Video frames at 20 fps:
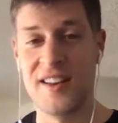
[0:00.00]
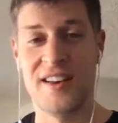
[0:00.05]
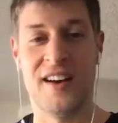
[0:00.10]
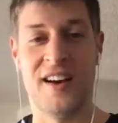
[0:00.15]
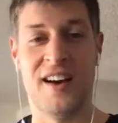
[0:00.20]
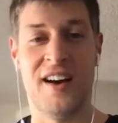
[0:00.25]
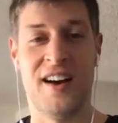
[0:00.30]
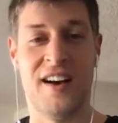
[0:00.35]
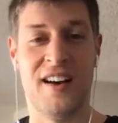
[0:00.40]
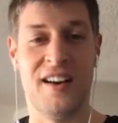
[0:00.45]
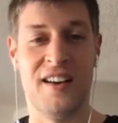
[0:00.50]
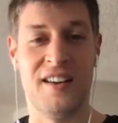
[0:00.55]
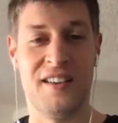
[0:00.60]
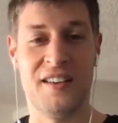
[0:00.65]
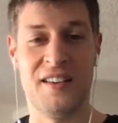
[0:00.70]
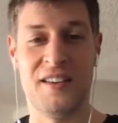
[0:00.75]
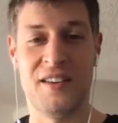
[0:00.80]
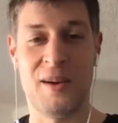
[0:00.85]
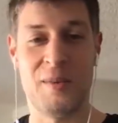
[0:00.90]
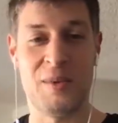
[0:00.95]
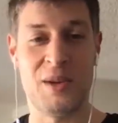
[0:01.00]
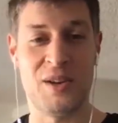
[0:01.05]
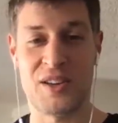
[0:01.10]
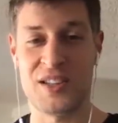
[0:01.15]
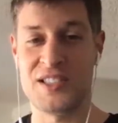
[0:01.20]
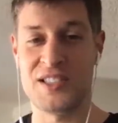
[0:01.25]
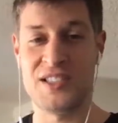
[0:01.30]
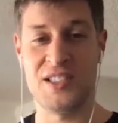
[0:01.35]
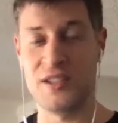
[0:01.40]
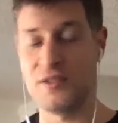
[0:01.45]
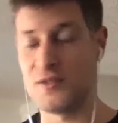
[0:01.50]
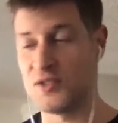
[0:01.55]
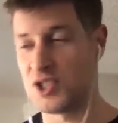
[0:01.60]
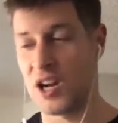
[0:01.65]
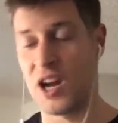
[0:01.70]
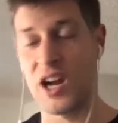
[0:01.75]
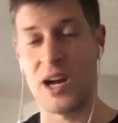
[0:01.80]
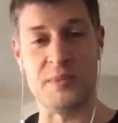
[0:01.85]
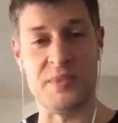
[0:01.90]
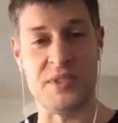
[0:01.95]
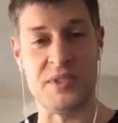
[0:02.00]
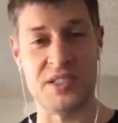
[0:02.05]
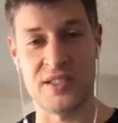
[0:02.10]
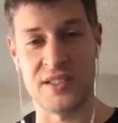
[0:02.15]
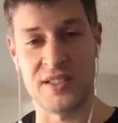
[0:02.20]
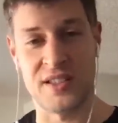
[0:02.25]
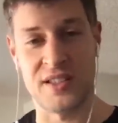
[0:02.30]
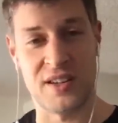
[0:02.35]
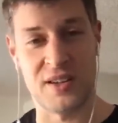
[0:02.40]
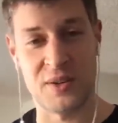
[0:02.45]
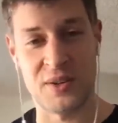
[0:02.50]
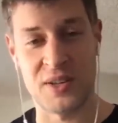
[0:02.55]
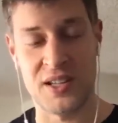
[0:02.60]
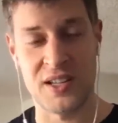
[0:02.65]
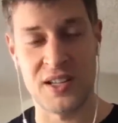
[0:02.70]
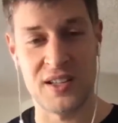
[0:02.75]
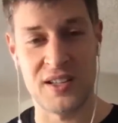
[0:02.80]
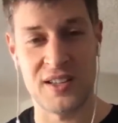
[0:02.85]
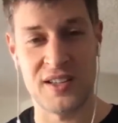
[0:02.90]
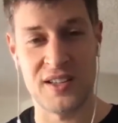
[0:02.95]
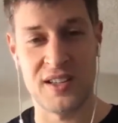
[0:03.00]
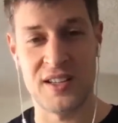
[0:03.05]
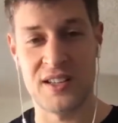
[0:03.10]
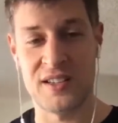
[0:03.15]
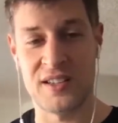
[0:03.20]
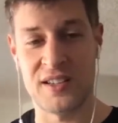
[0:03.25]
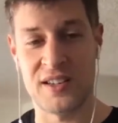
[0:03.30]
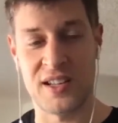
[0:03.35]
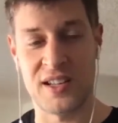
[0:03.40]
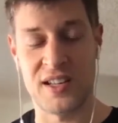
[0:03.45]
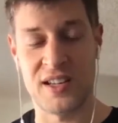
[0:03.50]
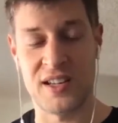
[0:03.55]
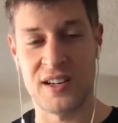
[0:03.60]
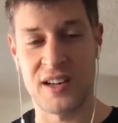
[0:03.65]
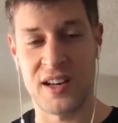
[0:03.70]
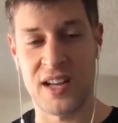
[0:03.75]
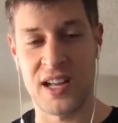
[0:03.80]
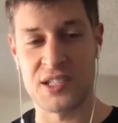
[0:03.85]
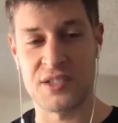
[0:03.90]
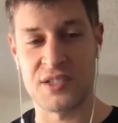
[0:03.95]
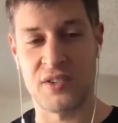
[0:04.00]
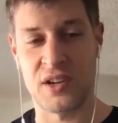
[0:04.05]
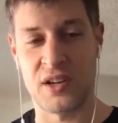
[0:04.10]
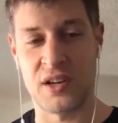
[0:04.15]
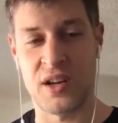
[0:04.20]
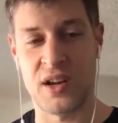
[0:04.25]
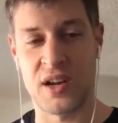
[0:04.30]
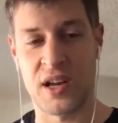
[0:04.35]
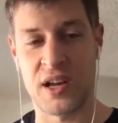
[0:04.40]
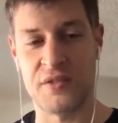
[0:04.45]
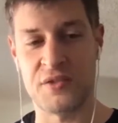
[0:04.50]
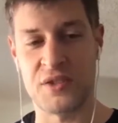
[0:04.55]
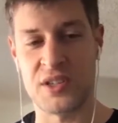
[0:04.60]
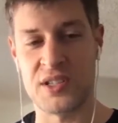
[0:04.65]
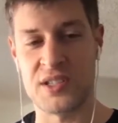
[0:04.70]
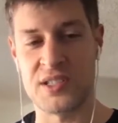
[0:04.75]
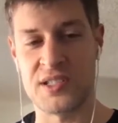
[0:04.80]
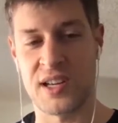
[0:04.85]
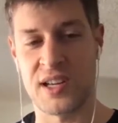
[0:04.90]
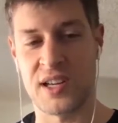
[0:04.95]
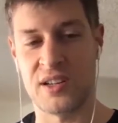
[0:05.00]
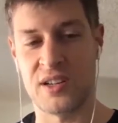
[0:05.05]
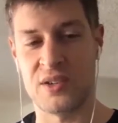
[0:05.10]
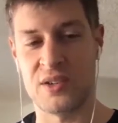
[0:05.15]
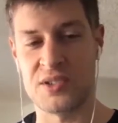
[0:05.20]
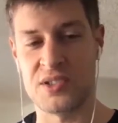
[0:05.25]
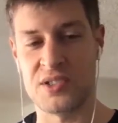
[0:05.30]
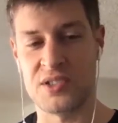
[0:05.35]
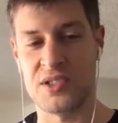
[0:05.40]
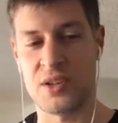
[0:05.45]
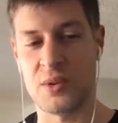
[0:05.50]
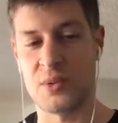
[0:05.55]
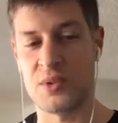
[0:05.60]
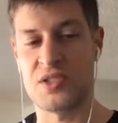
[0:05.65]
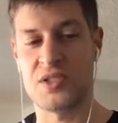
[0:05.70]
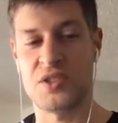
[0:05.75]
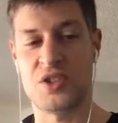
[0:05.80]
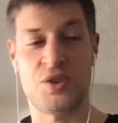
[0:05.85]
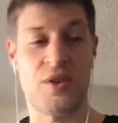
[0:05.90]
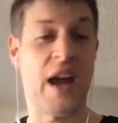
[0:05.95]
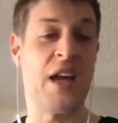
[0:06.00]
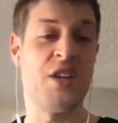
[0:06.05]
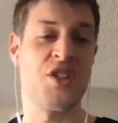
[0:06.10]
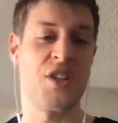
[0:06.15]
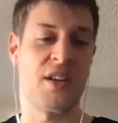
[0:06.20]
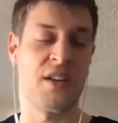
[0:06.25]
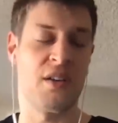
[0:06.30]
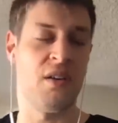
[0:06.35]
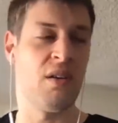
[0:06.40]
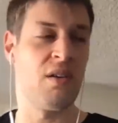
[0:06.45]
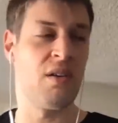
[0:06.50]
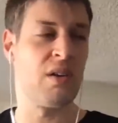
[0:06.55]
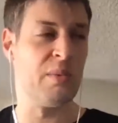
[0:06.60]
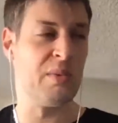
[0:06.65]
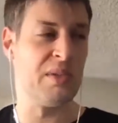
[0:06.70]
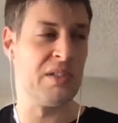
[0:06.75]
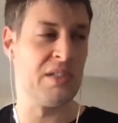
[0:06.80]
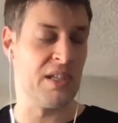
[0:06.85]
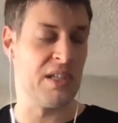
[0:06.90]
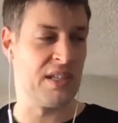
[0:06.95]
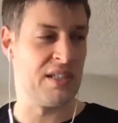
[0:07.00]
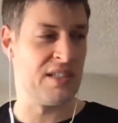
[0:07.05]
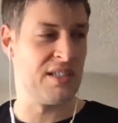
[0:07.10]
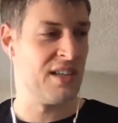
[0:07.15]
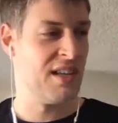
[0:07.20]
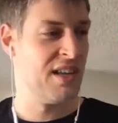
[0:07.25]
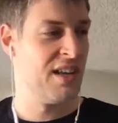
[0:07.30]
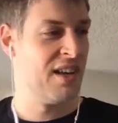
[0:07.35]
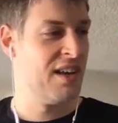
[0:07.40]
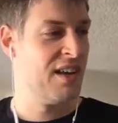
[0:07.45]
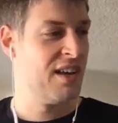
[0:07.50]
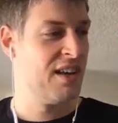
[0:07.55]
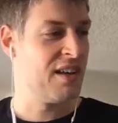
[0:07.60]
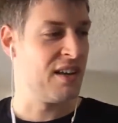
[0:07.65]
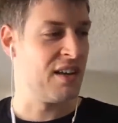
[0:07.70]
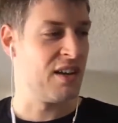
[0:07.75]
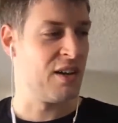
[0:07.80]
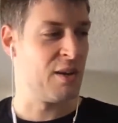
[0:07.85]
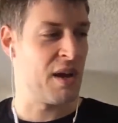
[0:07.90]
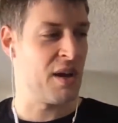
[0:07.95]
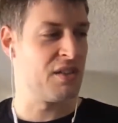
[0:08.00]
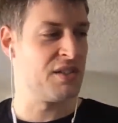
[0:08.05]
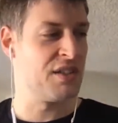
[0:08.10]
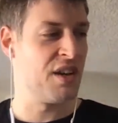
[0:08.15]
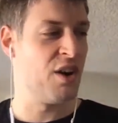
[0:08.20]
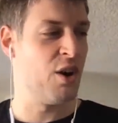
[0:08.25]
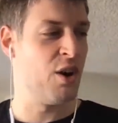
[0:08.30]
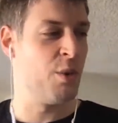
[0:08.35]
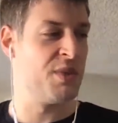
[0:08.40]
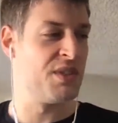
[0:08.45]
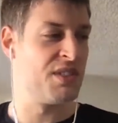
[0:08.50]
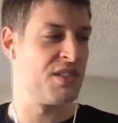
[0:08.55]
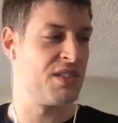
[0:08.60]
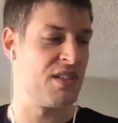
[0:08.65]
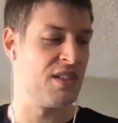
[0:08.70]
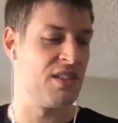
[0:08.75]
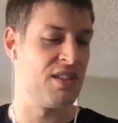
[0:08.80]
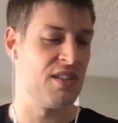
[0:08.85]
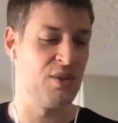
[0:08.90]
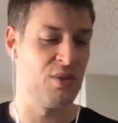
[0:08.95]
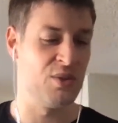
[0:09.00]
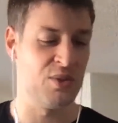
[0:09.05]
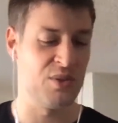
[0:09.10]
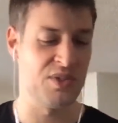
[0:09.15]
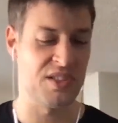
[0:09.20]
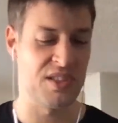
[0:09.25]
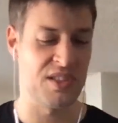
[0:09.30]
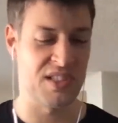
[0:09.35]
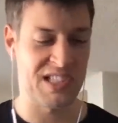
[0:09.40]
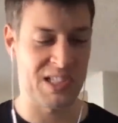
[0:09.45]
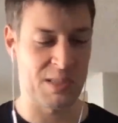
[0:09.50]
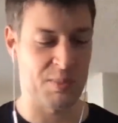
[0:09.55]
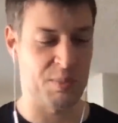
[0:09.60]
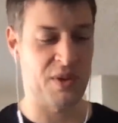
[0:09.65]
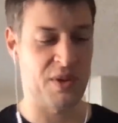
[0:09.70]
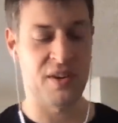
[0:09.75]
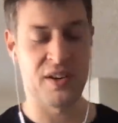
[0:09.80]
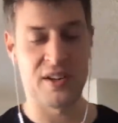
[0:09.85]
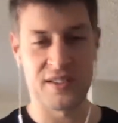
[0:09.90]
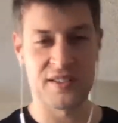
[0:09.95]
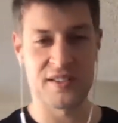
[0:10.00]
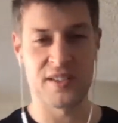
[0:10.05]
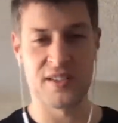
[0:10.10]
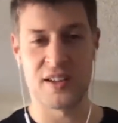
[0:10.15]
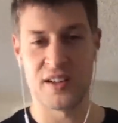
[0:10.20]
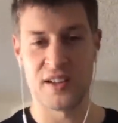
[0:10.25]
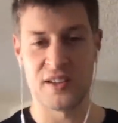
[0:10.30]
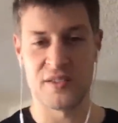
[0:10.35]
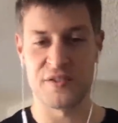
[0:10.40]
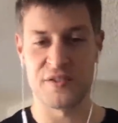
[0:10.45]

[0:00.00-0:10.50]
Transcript: Uh, you know, I mean, look at Steve Jobs. You yeah. Know, he, he, didn't he didn't last very long after his diagnosis. So it's tragic and horrible. And you know, my only hope is to use the spirit of